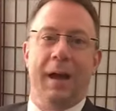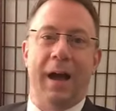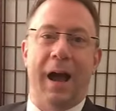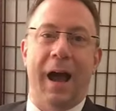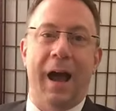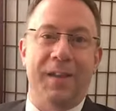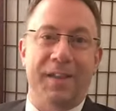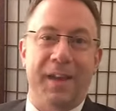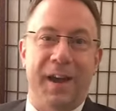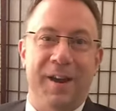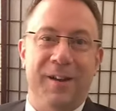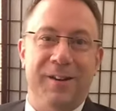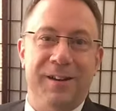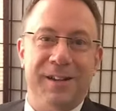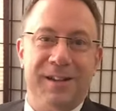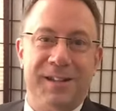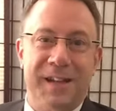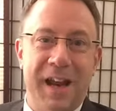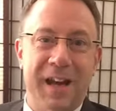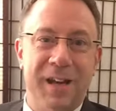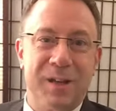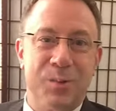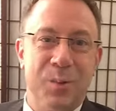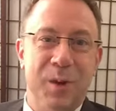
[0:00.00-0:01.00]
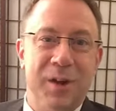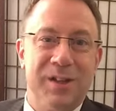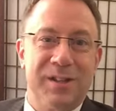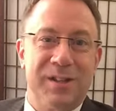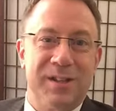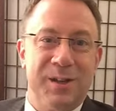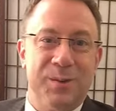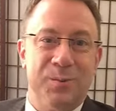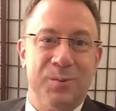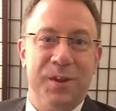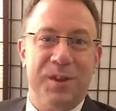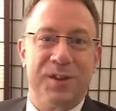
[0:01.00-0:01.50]
Hi there, it's Dennis
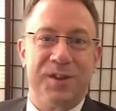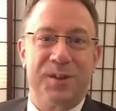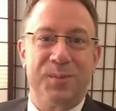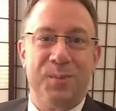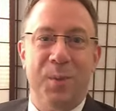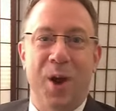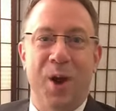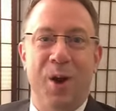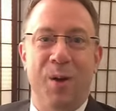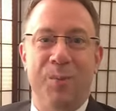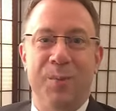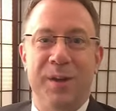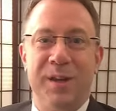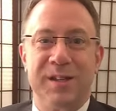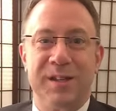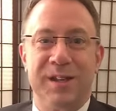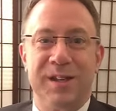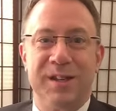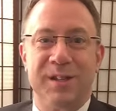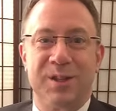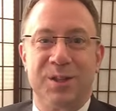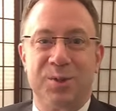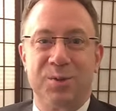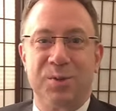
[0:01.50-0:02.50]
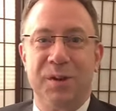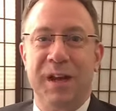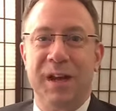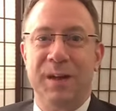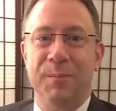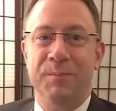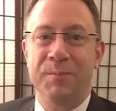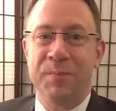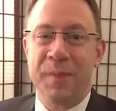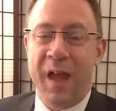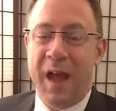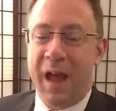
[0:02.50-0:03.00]
Wilson with Small Business
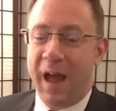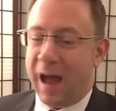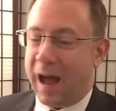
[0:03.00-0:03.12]
Dream.